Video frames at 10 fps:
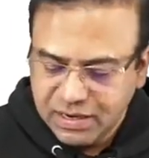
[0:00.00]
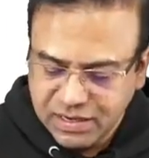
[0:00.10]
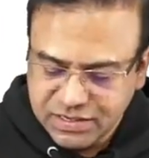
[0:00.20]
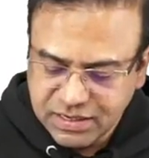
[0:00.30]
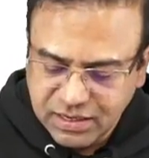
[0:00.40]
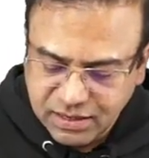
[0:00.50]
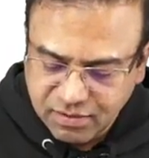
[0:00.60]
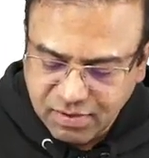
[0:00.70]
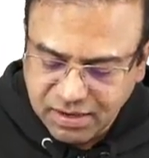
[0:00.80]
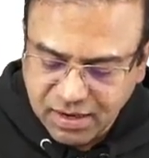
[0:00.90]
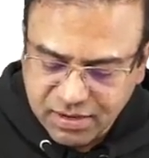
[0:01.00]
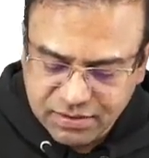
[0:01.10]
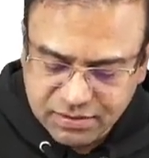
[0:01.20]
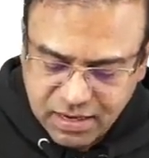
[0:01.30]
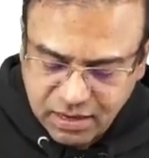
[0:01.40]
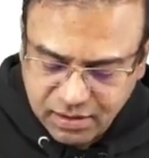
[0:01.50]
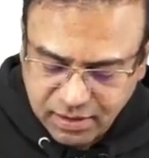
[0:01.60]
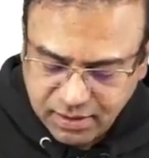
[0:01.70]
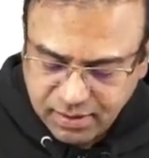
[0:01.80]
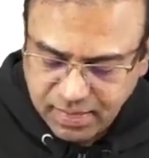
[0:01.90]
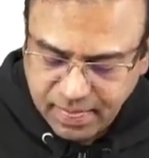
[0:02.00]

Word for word: Let us see why that is occurring.